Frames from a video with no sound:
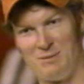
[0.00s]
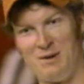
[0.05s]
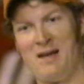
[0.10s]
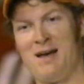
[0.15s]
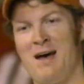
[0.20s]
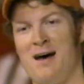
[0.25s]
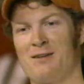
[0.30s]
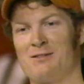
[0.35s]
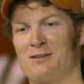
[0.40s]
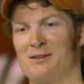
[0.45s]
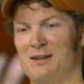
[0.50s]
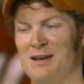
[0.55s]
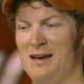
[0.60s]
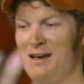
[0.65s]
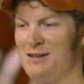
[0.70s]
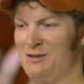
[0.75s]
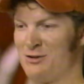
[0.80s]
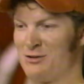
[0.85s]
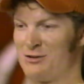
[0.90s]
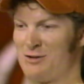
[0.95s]
me out
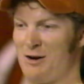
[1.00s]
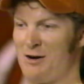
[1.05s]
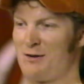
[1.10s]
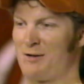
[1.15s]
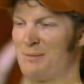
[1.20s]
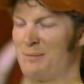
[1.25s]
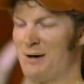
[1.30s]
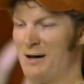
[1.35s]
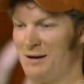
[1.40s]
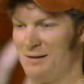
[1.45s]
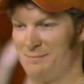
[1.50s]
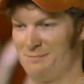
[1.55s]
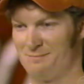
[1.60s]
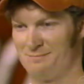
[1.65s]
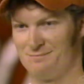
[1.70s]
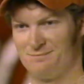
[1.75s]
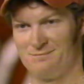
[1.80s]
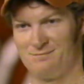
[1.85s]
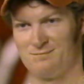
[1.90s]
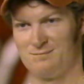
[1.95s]
today just talking about it.
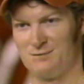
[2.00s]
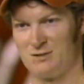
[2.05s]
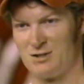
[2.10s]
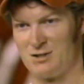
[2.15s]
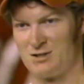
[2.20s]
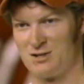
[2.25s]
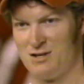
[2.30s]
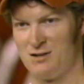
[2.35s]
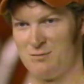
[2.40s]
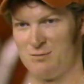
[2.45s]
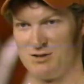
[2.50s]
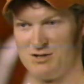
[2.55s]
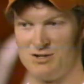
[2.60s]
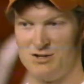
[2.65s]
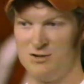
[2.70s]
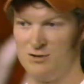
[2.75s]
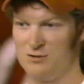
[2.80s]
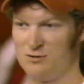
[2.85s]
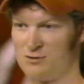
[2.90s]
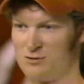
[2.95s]
it just gives me
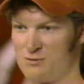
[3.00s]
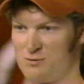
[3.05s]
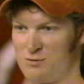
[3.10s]
chills.